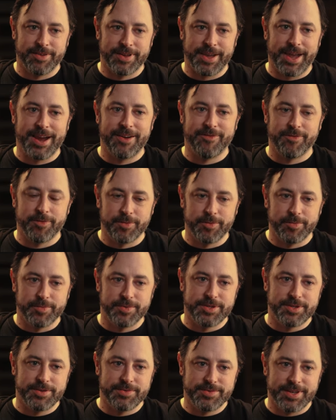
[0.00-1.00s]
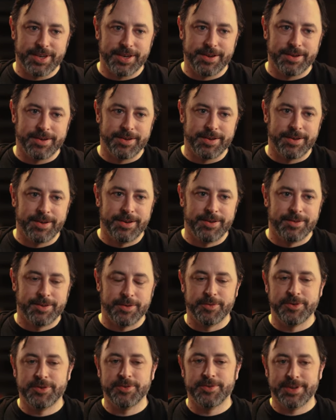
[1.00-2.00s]
Like everyone was using it. They
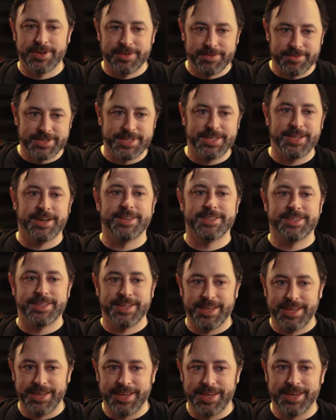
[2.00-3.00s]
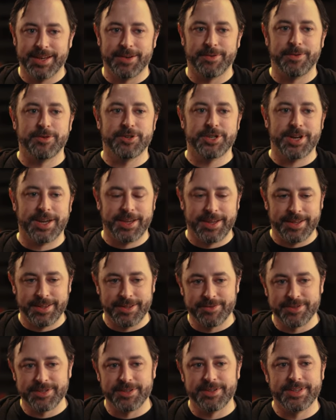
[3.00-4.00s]
were doing CI/CD and they were checking
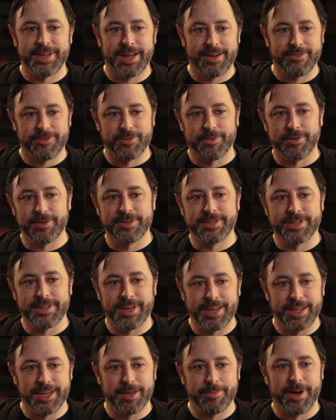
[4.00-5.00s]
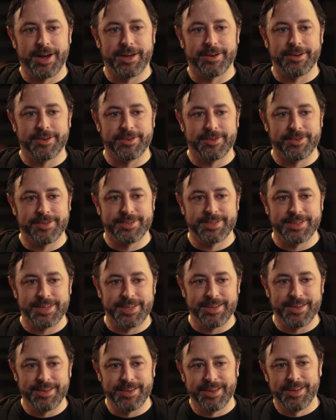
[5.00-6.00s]
the results afterwards. And in Kibana, you could
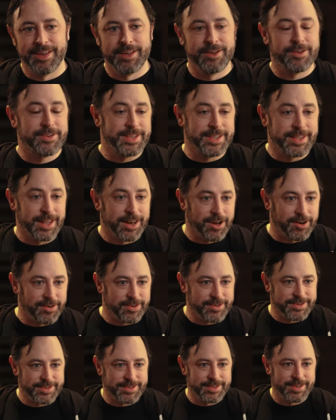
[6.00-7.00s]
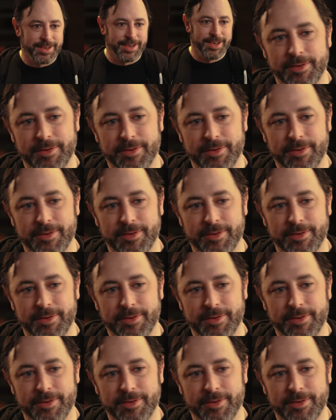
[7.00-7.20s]
see the logs.